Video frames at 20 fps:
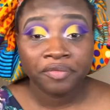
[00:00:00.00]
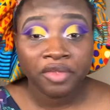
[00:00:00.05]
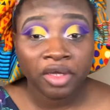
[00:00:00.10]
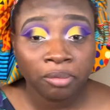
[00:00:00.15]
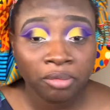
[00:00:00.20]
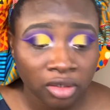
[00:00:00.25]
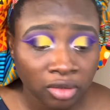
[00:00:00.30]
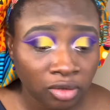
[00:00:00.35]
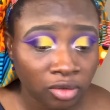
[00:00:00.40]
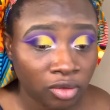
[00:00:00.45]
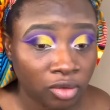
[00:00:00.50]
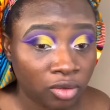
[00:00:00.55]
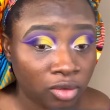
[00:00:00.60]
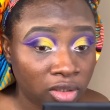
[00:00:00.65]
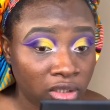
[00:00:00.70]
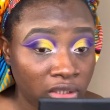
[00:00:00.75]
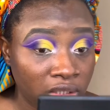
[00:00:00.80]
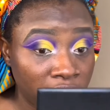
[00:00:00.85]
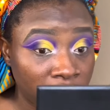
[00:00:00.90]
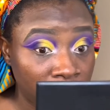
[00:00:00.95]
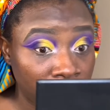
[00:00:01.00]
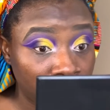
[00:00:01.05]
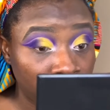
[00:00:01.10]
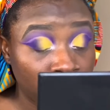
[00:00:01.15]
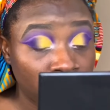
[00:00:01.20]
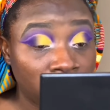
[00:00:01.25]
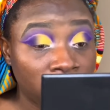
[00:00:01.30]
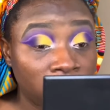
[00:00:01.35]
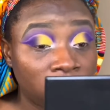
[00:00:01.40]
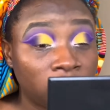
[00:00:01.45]
I'm gonna go in
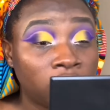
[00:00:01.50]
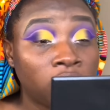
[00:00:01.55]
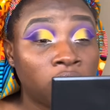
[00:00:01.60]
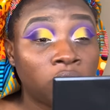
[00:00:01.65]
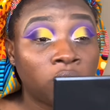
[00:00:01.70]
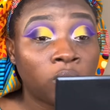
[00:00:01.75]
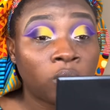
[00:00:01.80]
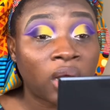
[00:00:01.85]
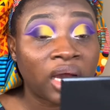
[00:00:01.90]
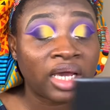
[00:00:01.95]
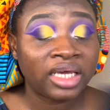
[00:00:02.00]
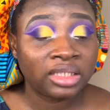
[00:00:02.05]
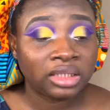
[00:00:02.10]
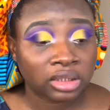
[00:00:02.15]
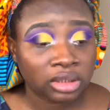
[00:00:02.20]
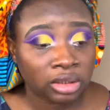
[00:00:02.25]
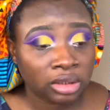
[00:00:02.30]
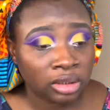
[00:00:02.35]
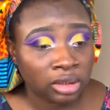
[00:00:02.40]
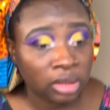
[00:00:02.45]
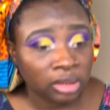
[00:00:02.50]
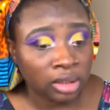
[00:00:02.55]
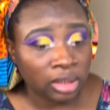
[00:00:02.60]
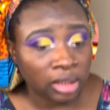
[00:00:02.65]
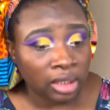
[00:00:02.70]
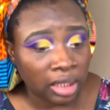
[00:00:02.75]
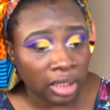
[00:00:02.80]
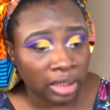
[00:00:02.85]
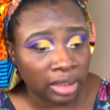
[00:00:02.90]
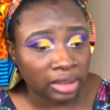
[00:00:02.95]
with a white
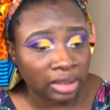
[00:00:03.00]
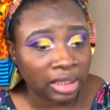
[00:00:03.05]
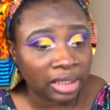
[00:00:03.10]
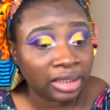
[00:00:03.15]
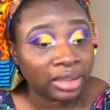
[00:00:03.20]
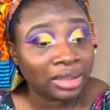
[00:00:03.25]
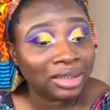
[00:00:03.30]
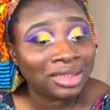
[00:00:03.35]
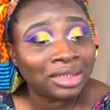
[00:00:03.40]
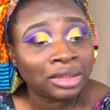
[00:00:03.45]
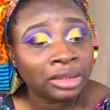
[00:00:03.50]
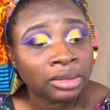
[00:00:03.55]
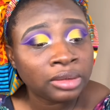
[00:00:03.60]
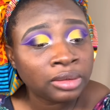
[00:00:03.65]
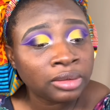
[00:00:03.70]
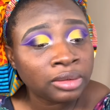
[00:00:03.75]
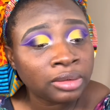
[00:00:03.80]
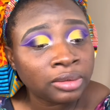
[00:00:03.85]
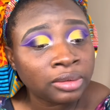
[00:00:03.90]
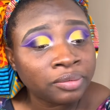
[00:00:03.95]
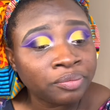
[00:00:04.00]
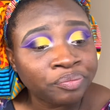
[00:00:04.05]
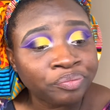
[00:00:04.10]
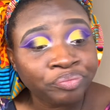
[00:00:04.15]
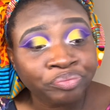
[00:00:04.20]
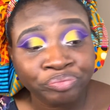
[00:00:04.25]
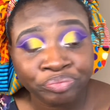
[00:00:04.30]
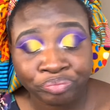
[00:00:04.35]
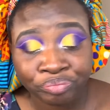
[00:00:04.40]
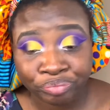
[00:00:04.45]
eyeliner.
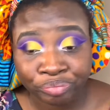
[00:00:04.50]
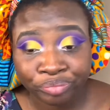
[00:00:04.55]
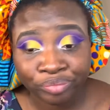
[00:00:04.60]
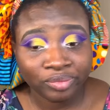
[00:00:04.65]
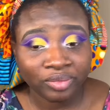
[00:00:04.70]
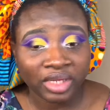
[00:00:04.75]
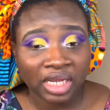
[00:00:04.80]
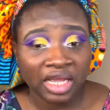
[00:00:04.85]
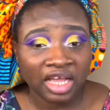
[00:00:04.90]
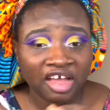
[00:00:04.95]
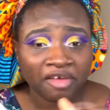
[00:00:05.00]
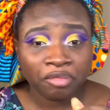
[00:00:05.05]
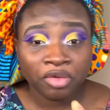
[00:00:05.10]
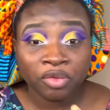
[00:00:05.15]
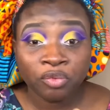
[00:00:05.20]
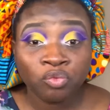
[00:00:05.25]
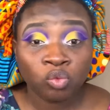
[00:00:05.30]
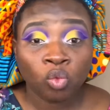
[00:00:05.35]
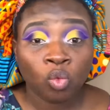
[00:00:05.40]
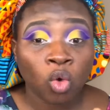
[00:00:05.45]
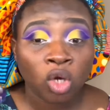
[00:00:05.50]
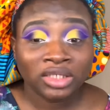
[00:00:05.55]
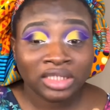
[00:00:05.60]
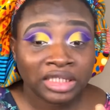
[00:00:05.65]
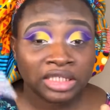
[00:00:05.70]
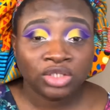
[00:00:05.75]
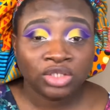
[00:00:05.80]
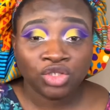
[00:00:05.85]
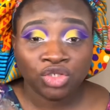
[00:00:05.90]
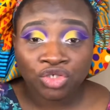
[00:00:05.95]
I've been
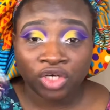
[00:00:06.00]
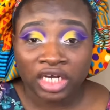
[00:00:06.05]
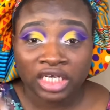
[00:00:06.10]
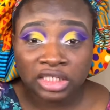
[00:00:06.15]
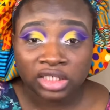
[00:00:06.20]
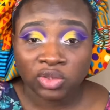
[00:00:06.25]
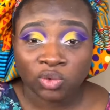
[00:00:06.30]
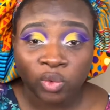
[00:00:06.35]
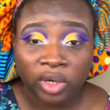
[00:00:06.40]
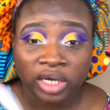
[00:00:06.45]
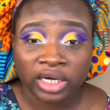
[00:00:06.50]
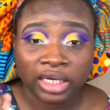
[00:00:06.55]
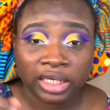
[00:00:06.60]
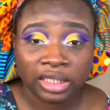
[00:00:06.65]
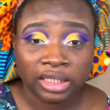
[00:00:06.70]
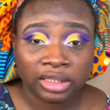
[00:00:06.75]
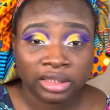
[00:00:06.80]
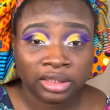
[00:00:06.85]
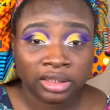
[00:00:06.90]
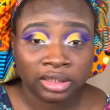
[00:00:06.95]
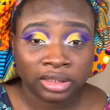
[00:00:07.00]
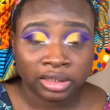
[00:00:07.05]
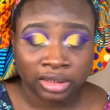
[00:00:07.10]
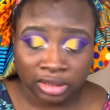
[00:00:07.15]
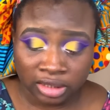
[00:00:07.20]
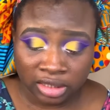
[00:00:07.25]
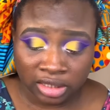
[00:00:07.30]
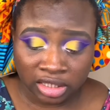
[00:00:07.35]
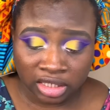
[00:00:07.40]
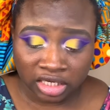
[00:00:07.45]
wanting to try this white eyeliner.
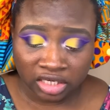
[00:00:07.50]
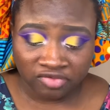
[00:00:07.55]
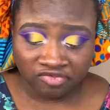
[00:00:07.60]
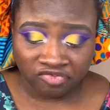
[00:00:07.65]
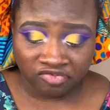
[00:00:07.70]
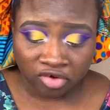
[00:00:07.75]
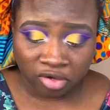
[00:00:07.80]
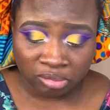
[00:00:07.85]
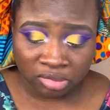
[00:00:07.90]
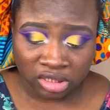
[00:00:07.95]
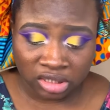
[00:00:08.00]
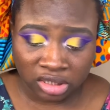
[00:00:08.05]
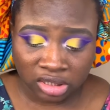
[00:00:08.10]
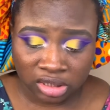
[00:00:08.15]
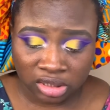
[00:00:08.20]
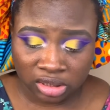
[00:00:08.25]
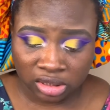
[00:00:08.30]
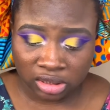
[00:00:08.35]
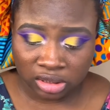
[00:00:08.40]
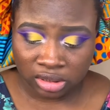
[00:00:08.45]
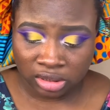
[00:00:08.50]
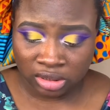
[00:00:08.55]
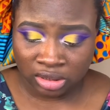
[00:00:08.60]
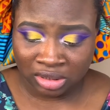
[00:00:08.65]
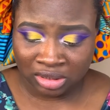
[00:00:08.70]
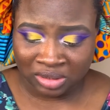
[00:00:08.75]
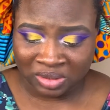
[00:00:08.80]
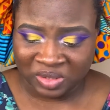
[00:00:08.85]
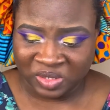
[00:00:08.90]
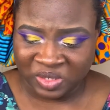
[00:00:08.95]
It's from NYX.
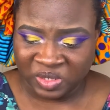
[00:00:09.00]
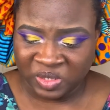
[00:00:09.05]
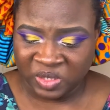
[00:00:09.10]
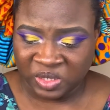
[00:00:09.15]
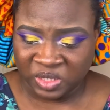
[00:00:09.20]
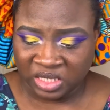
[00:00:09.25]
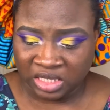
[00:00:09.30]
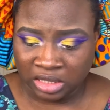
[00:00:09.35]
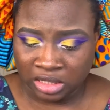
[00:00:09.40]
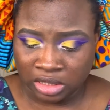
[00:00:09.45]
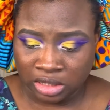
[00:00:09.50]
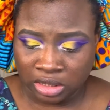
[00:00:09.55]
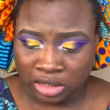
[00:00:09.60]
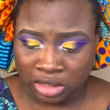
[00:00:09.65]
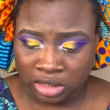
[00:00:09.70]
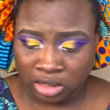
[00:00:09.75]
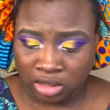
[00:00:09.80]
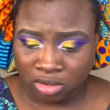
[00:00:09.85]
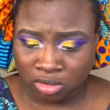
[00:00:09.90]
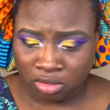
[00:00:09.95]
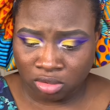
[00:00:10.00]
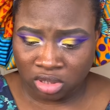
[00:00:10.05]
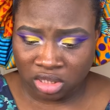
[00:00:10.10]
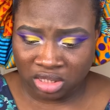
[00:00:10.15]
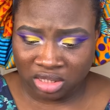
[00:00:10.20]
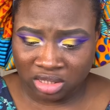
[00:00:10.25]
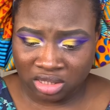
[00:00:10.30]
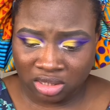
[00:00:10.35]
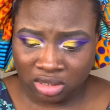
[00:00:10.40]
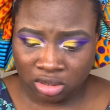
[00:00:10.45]

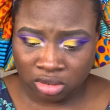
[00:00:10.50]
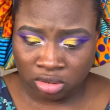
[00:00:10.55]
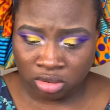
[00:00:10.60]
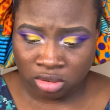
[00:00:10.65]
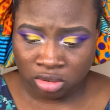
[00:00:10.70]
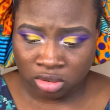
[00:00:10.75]
What?